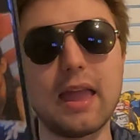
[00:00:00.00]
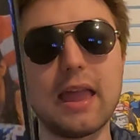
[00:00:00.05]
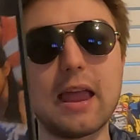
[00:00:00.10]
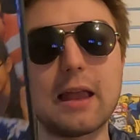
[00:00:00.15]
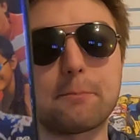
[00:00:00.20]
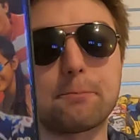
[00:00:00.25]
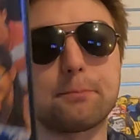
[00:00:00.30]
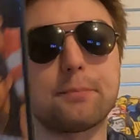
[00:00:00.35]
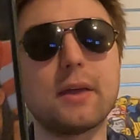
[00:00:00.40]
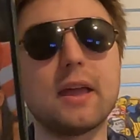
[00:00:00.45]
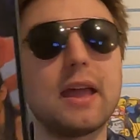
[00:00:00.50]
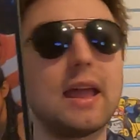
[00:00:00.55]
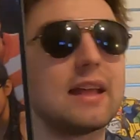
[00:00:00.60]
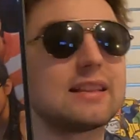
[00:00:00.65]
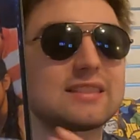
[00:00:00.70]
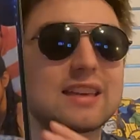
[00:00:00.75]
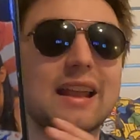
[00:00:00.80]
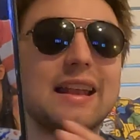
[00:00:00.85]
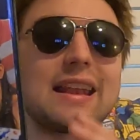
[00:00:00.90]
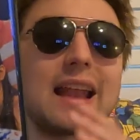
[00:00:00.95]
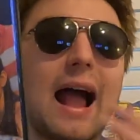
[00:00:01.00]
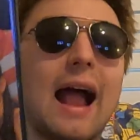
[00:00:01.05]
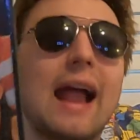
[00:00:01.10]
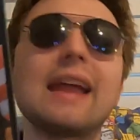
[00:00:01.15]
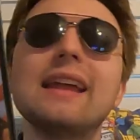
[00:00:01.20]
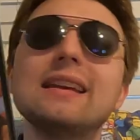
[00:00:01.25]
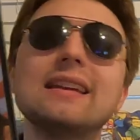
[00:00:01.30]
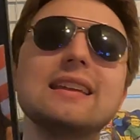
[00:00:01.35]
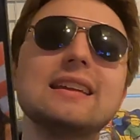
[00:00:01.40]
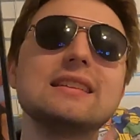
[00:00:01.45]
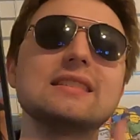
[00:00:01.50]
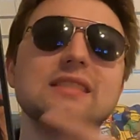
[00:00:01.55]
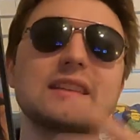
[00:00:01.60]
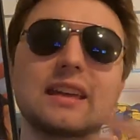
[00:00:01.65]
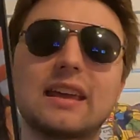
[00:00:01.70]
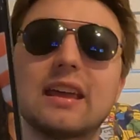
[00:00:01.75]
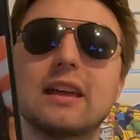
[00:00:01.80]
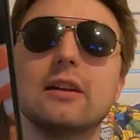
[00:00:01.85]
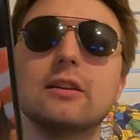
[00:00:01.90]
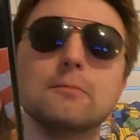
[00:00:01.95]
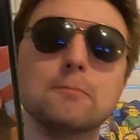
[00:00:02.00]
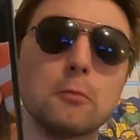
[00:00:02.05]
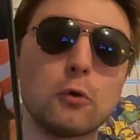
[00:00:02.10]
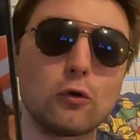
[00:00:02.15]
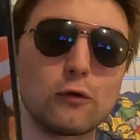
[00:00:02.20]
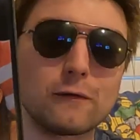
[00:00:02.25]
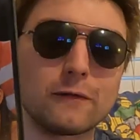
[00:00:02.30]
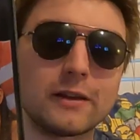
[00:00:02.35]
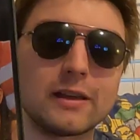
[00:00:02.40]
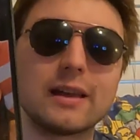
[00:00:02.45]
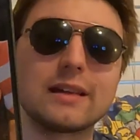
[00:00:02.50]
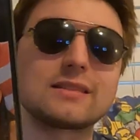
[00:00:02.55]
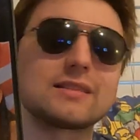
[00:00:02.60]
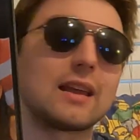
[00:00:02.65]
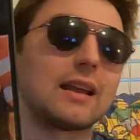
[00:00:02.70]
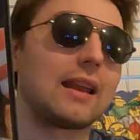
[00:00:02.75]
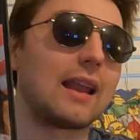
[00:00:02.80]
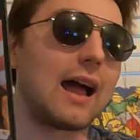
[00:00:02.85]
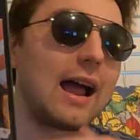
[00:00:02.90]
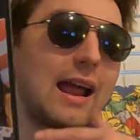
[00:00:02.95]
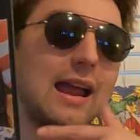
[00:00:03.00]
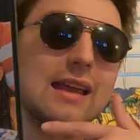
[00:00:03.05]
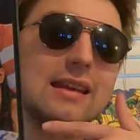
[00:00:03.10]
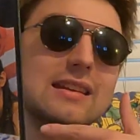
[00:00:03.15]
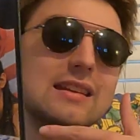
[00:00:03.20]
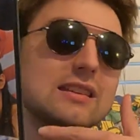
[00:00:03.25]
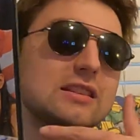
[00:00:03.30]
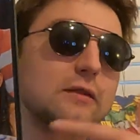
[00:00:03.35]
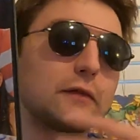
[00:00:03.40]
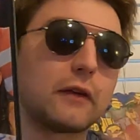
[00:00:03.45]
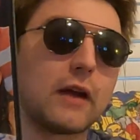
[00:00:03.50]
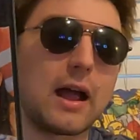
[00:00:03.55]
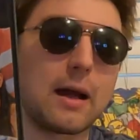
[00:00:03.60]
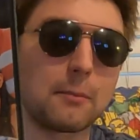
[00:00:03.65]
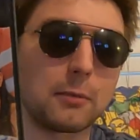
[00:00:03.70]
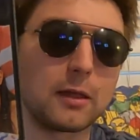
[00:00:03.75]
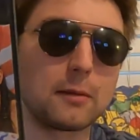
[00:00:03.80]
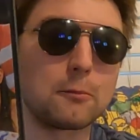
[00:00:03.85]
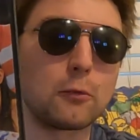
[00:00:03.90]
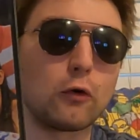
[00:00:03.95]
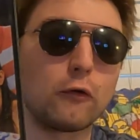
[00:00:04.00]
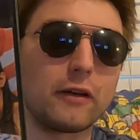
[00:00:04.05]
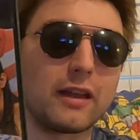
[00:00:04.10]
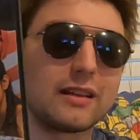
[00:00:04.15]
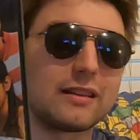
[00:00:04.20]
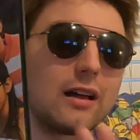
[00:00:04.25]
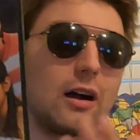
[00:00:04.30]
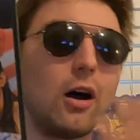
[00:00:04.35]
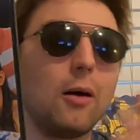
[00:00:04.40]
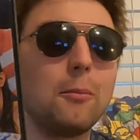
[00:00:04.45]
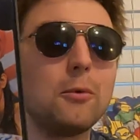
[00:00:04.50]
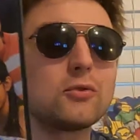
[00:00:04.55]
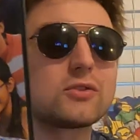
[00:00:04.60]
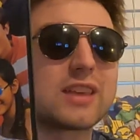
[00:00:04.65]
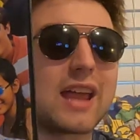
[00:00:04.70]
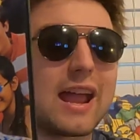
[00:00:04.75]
a 90s kid movie. It's a 90s family movie. It almost